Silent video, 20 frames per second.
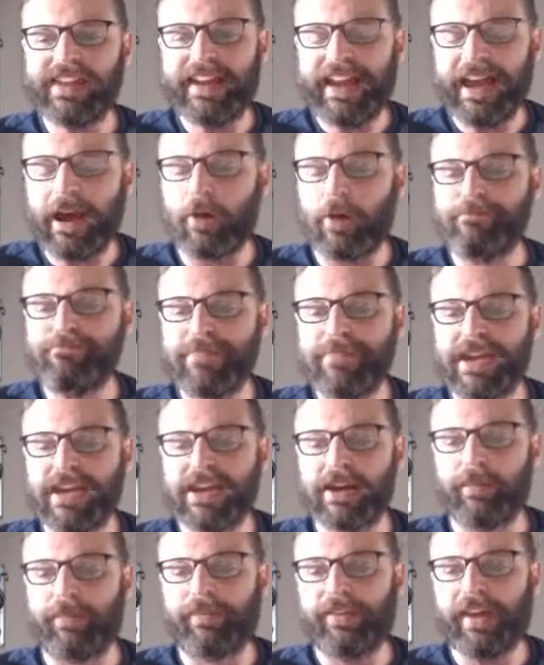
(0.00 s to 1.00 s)
like how
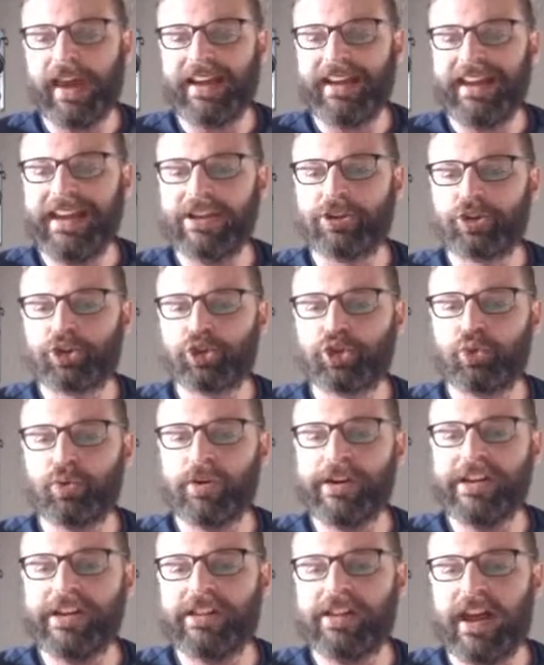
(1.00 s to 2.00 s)
MIBs had a
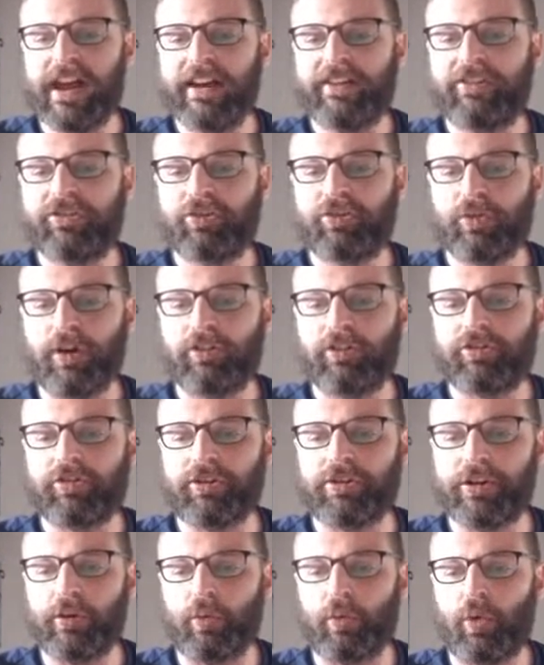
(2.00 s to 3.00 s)
tree-like
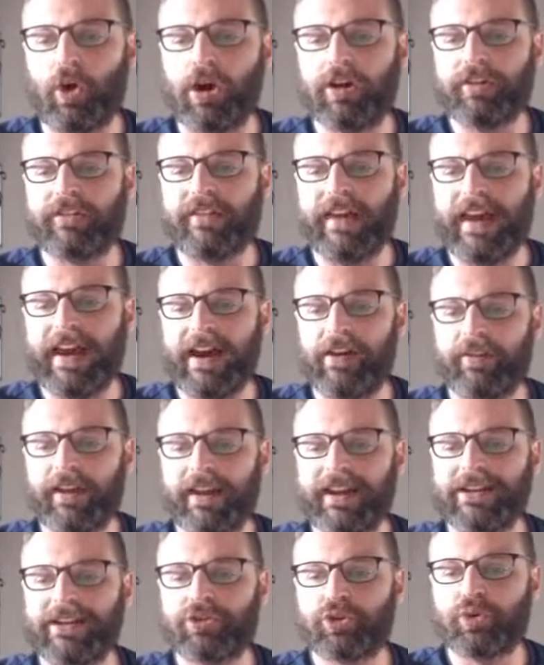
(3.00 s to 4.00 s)
structure that walked down
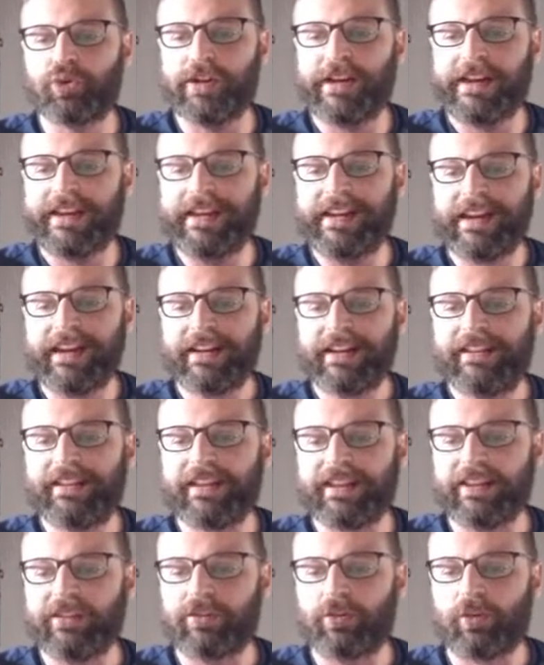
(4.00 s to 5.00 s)
a tree to
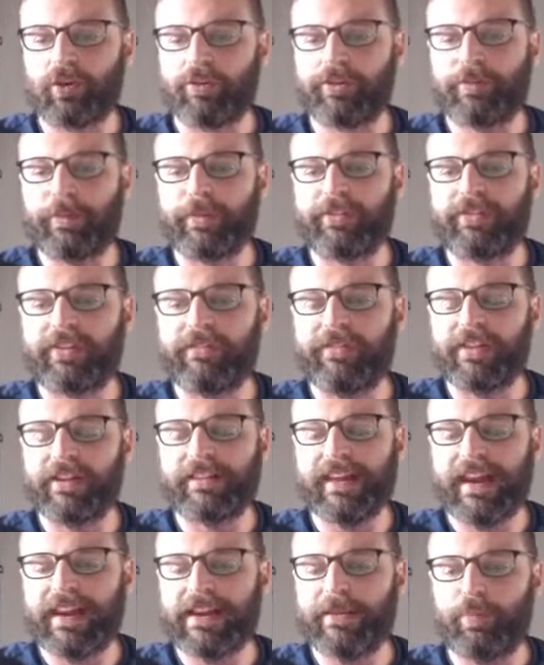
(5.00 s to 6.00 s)
get towards
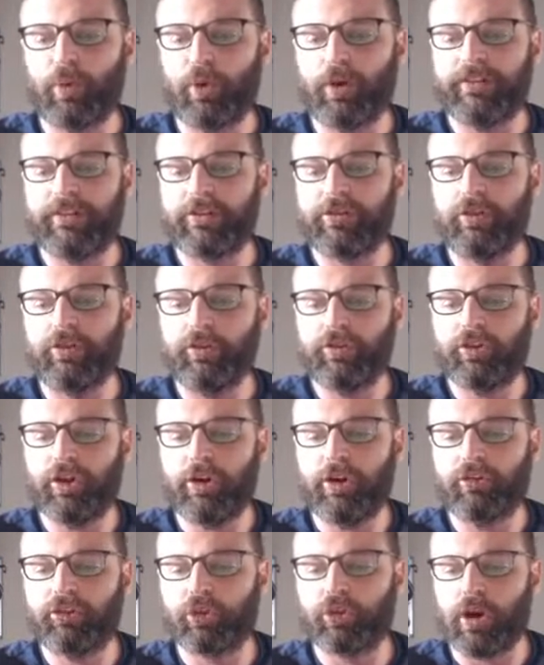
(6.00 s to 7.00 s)
specific data points, and you
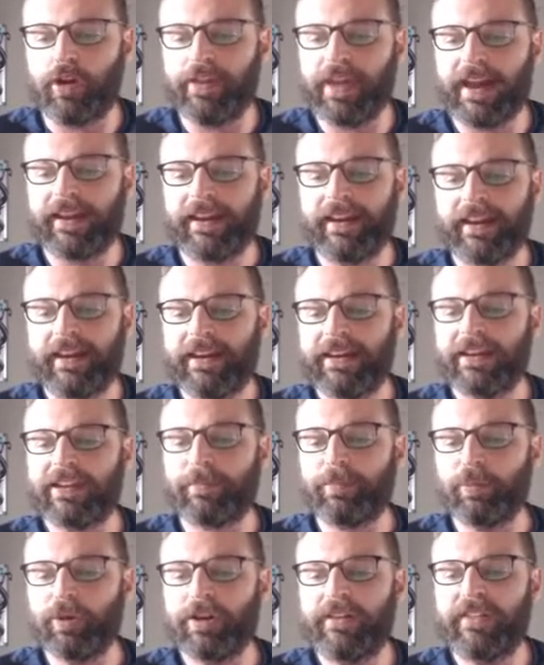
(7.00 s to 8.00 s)
saw us draw that in
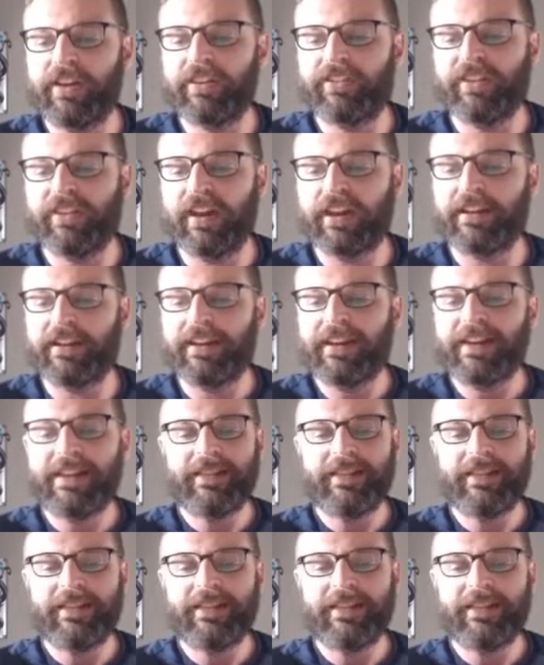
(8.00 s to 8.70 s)
the previous nugget,